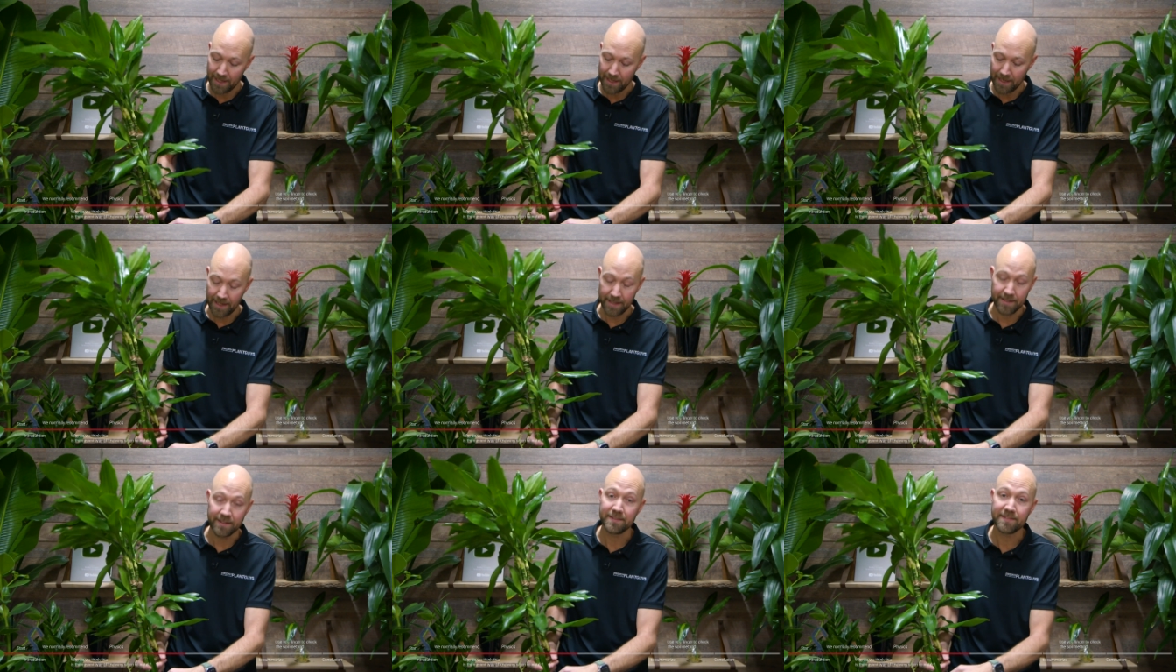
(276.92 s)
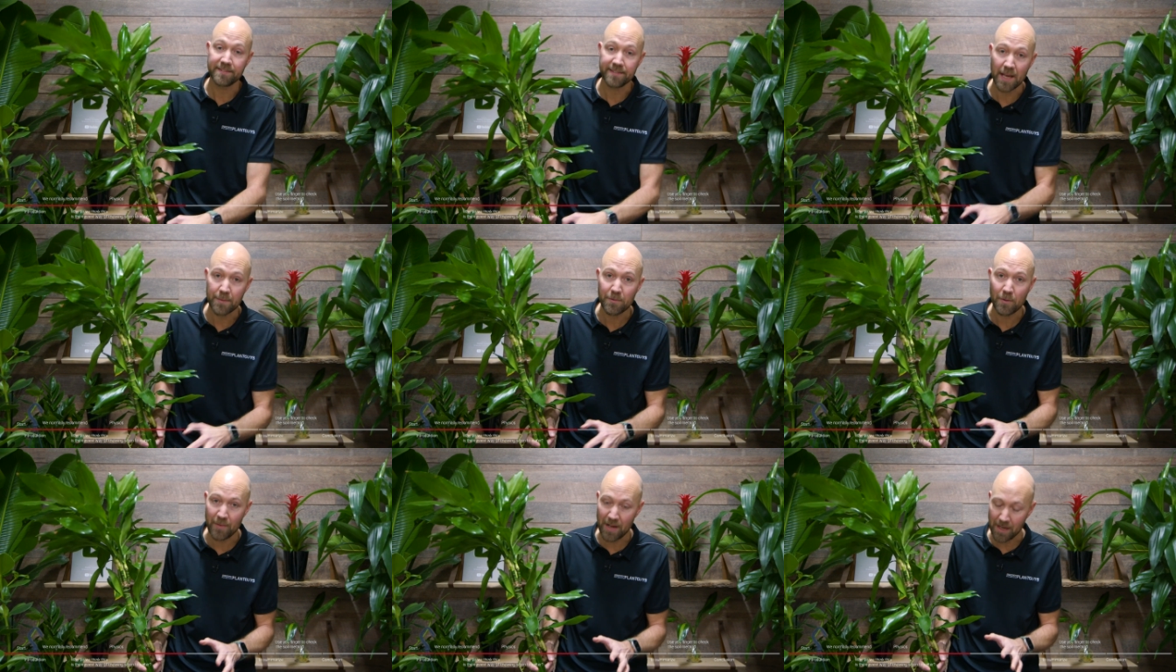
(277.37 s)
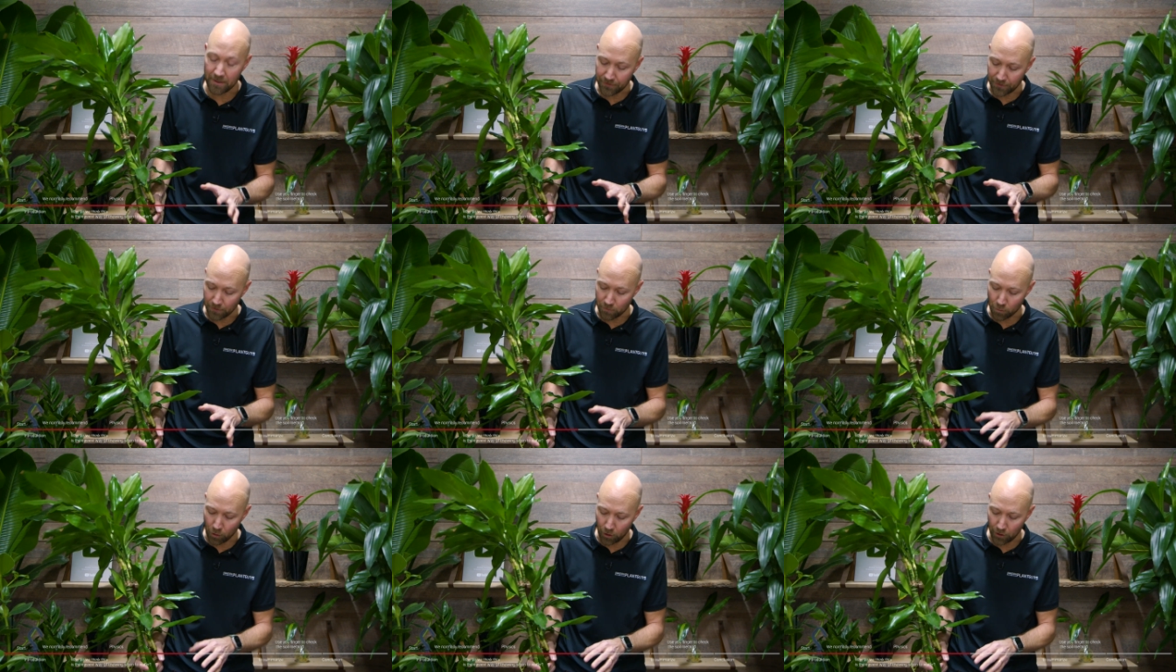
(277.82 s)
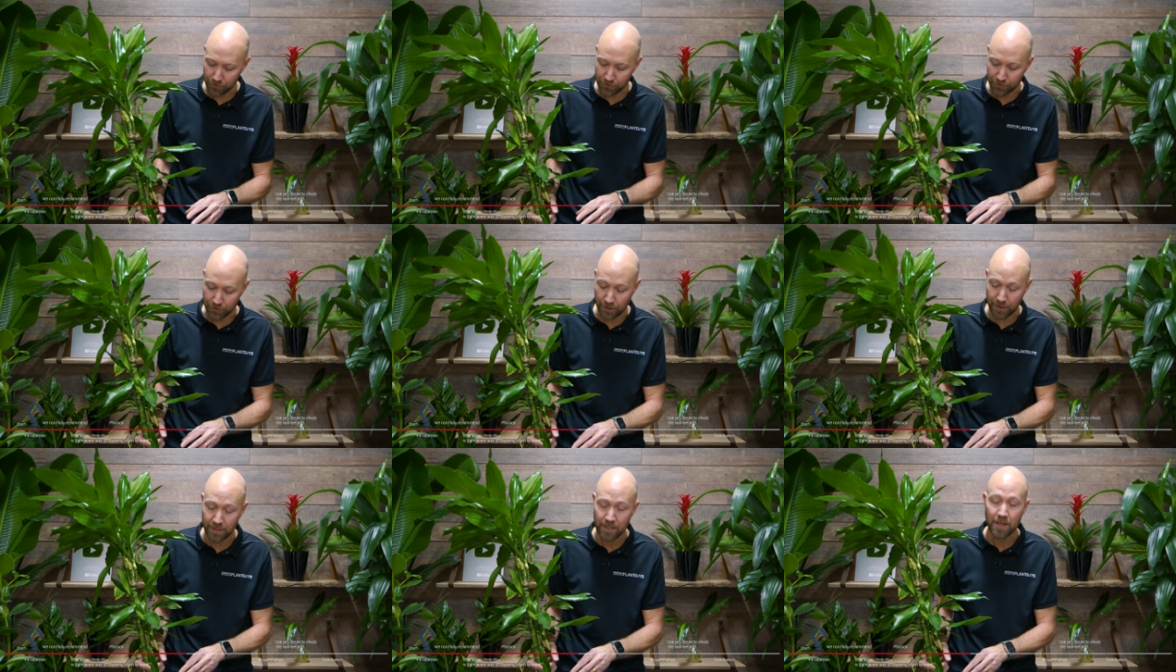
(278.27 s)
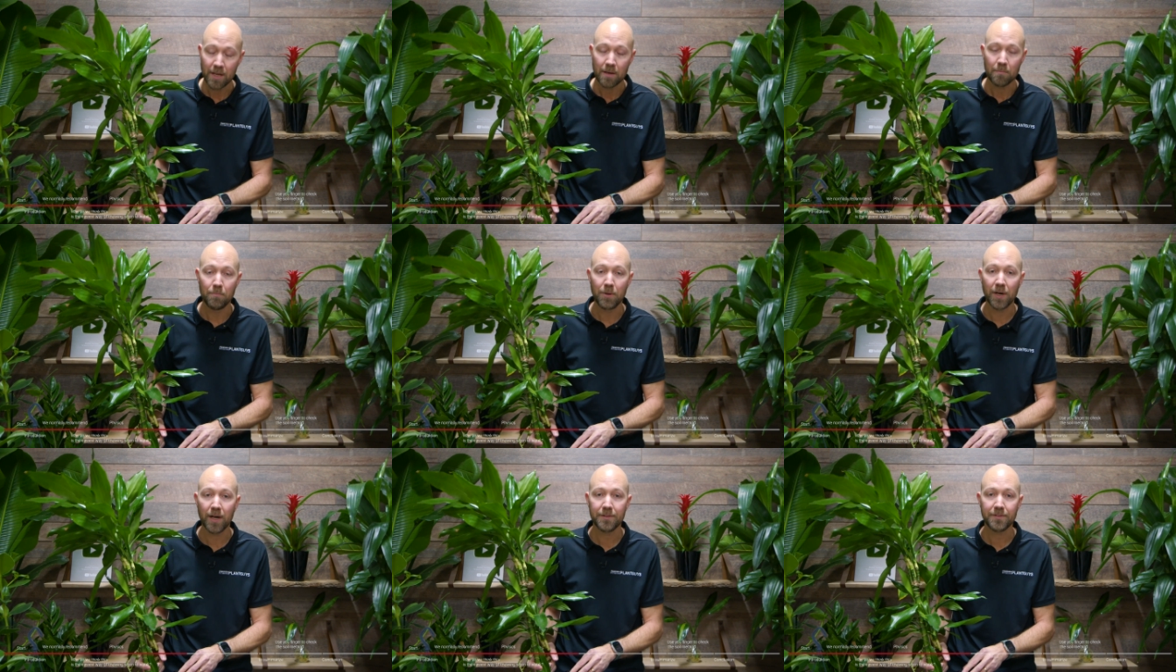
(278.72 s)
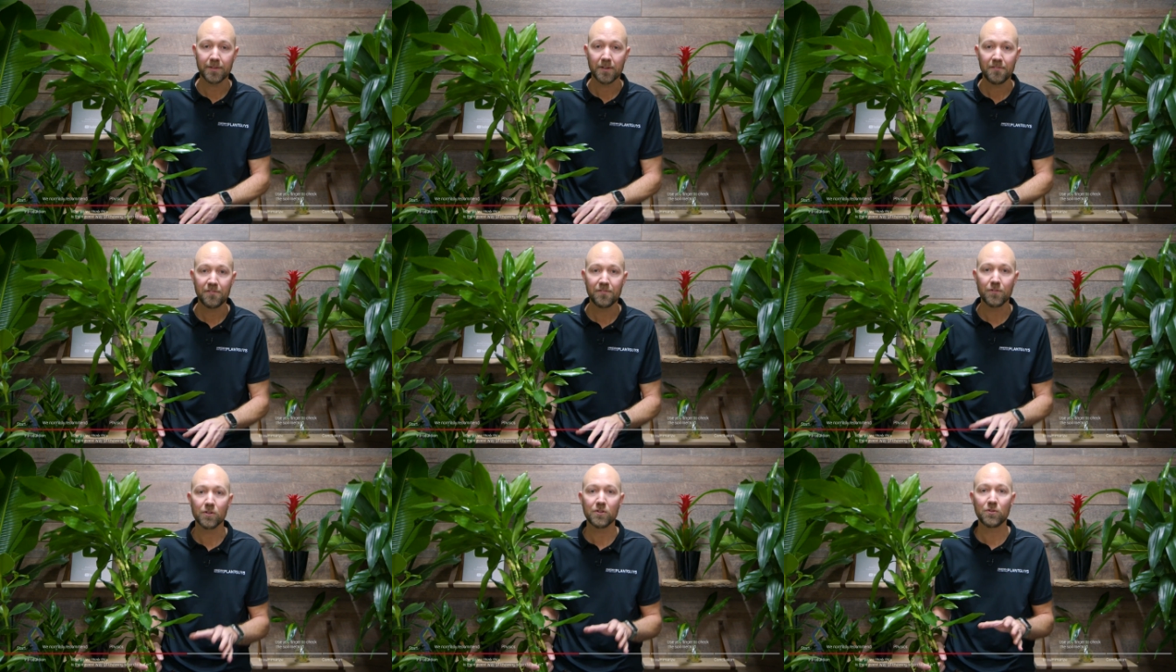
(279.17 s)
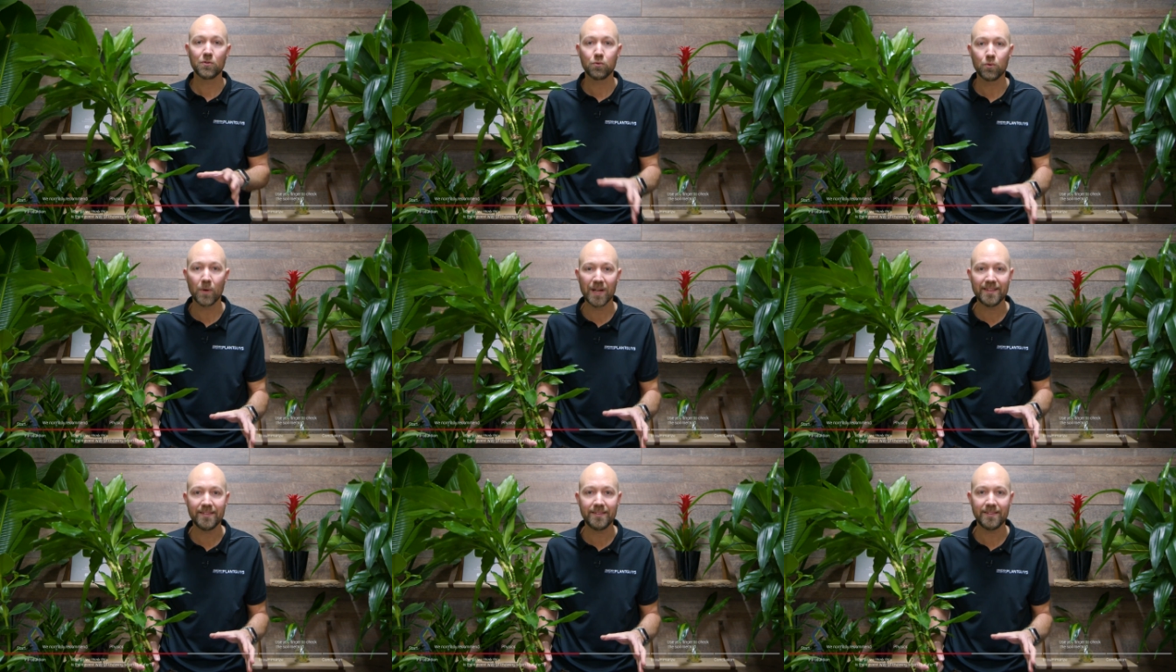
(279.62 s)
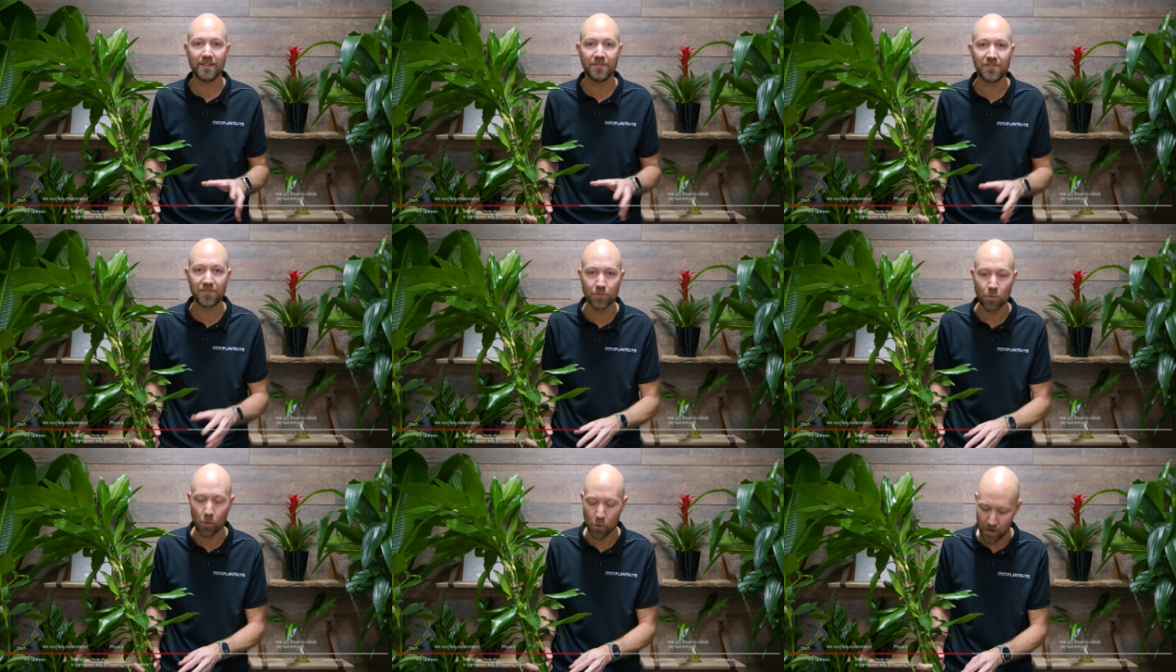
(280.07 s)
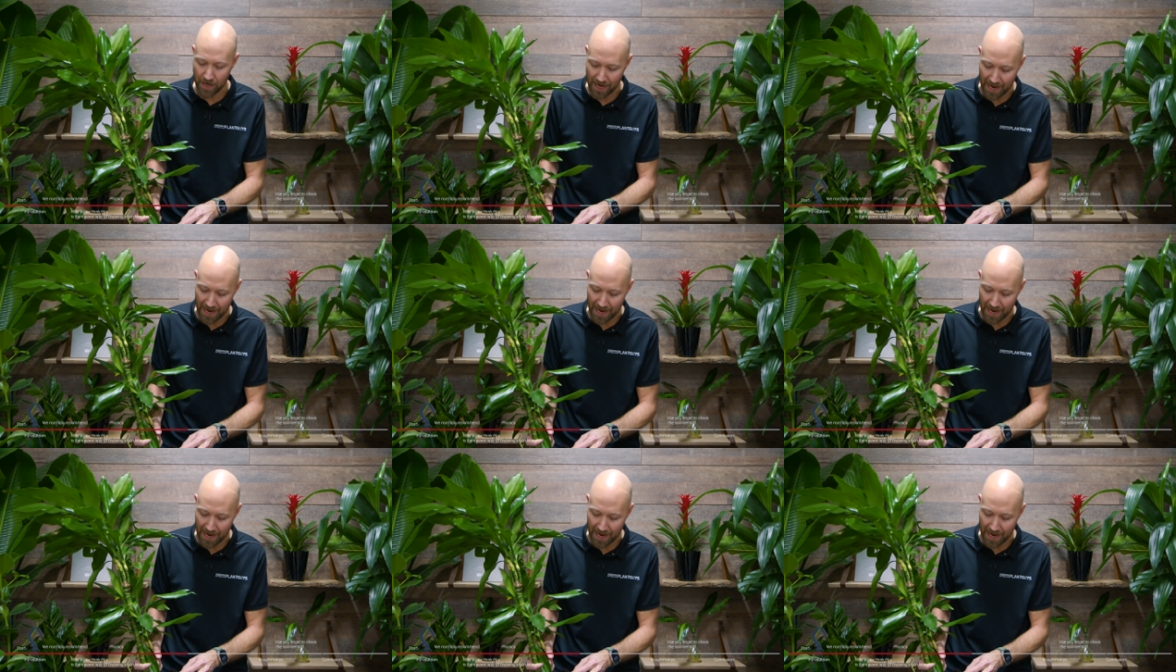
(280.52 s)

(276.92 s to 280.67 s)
in the same amount of water, but for 24